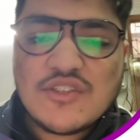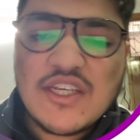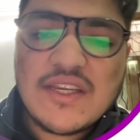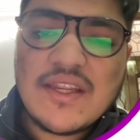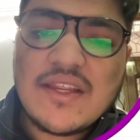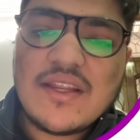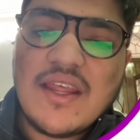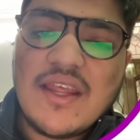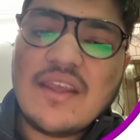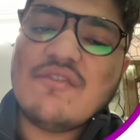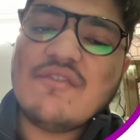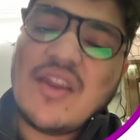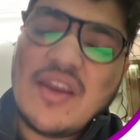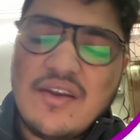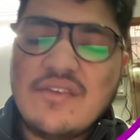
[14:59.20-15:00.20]
checking, like if
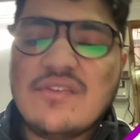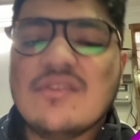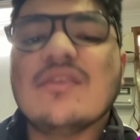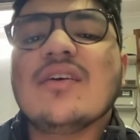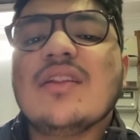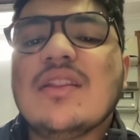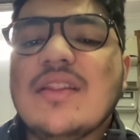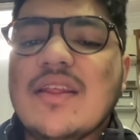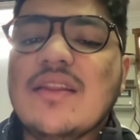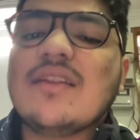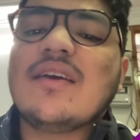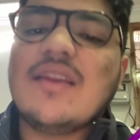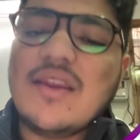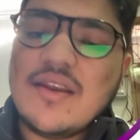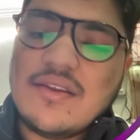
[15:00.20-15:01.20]
head is null then
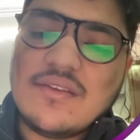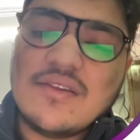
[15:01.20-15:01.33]
create